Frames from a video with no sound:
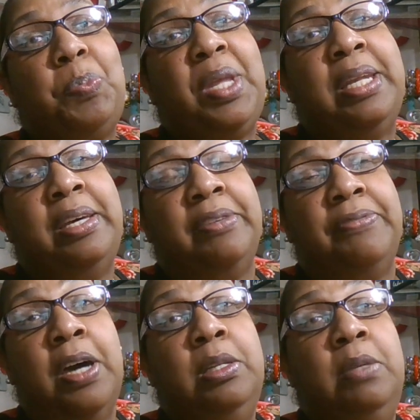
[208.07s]
and other
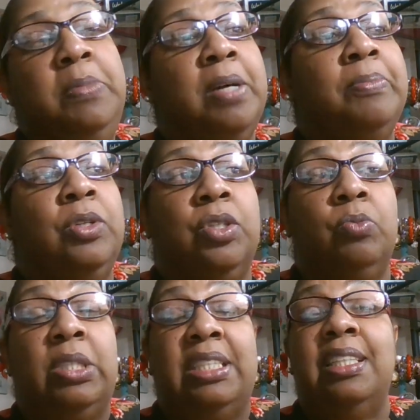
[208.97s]
family members
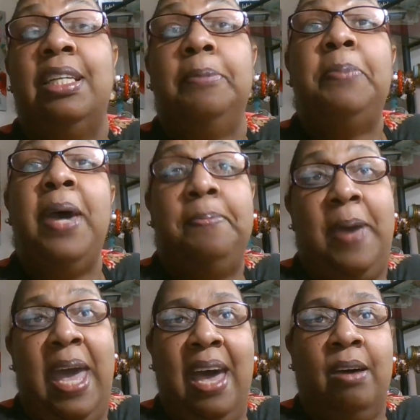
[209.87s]
was to get
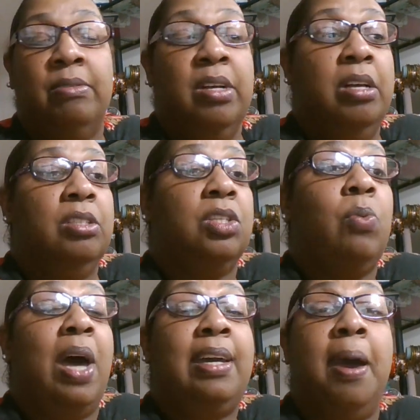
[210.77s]
PayPal.
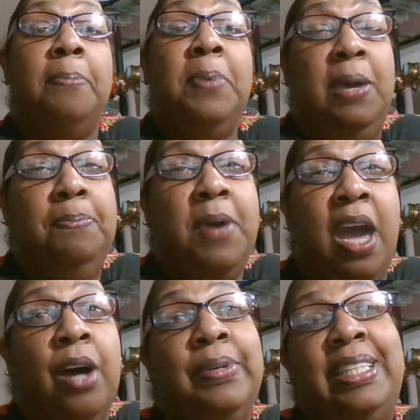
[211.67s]
So I got
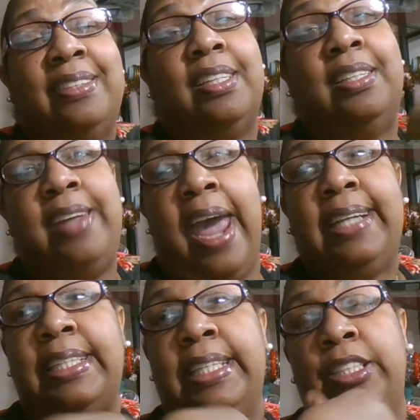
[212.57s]
PayPal. It's
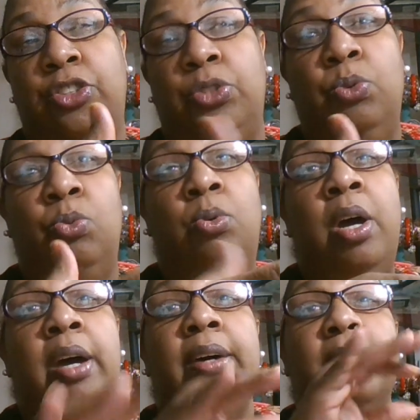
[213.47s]
connected to
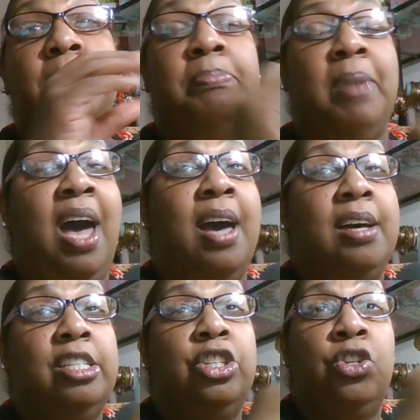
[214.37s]

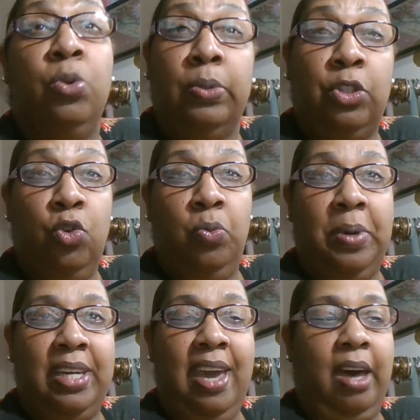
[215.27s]
my YouTube
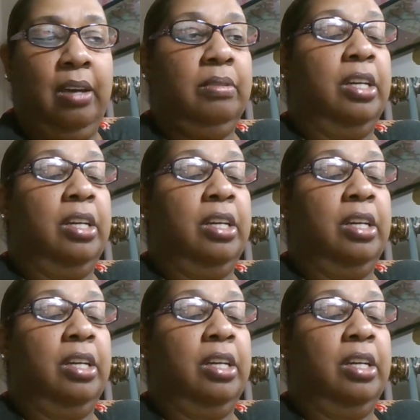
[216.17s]
account.